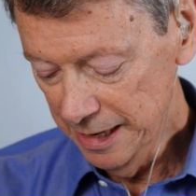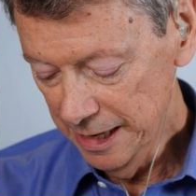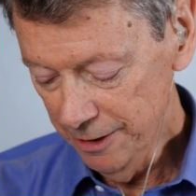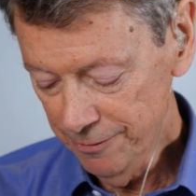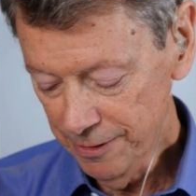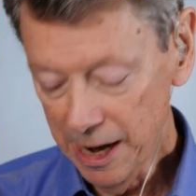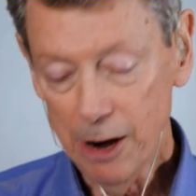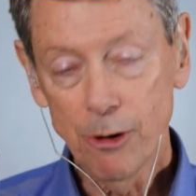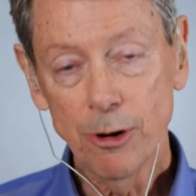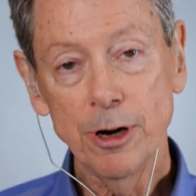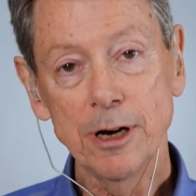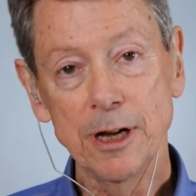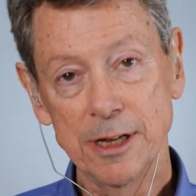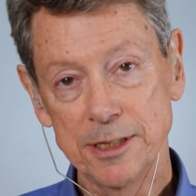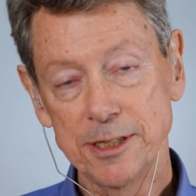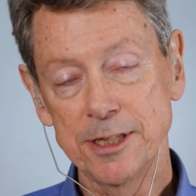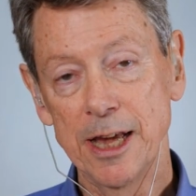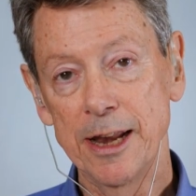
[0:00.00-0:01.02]
if our
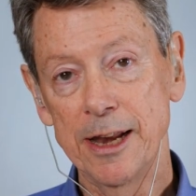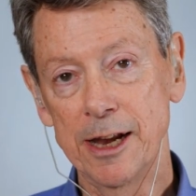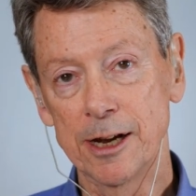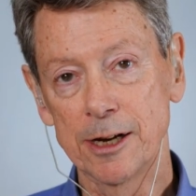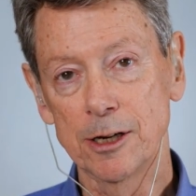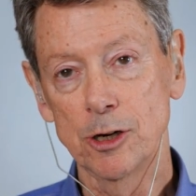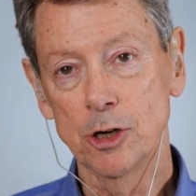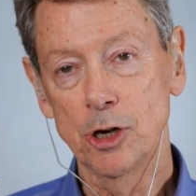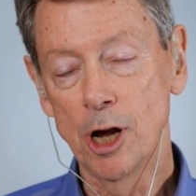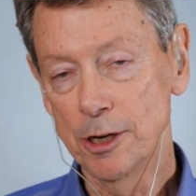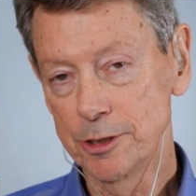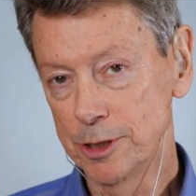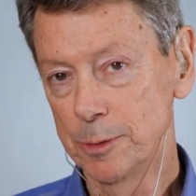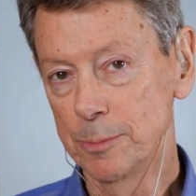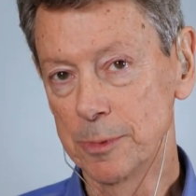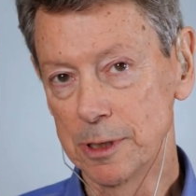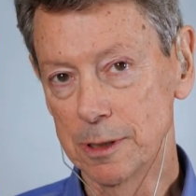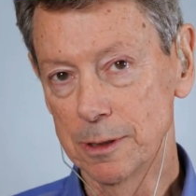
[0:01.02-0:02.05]
ascetic
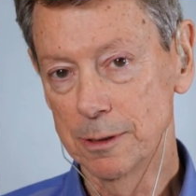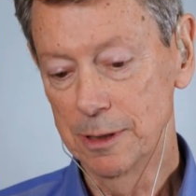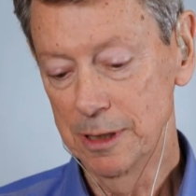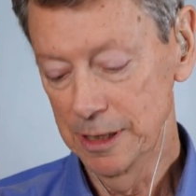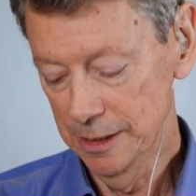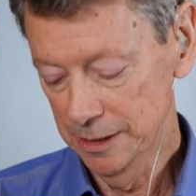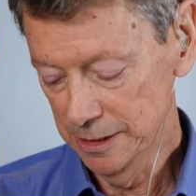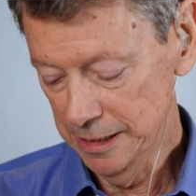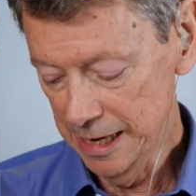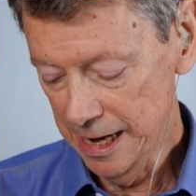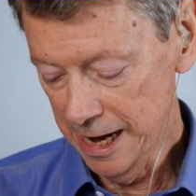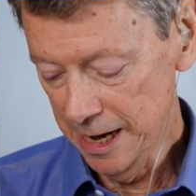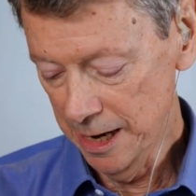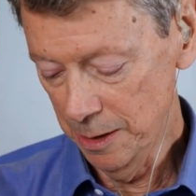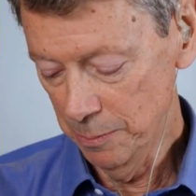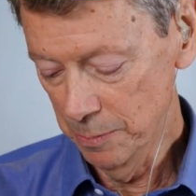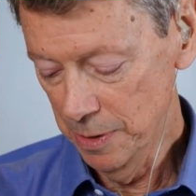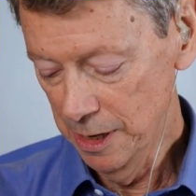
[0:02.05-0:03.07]
Gautama, his
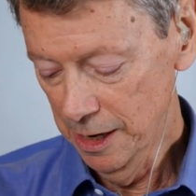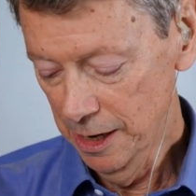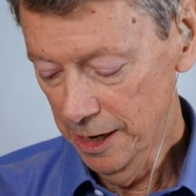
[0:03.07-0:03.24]
name,